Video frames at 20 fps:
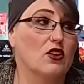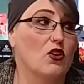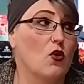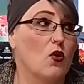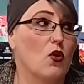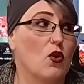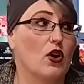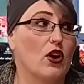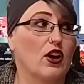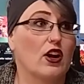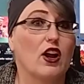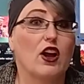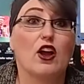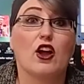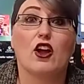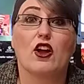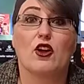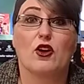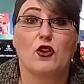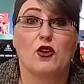Or
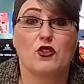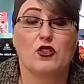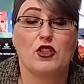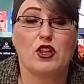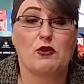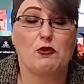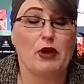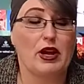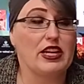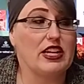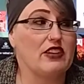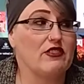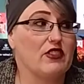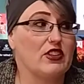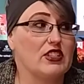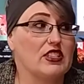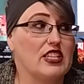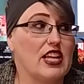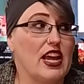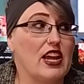they might
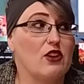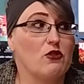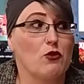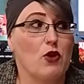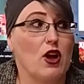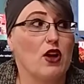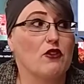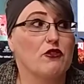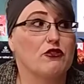even say, well,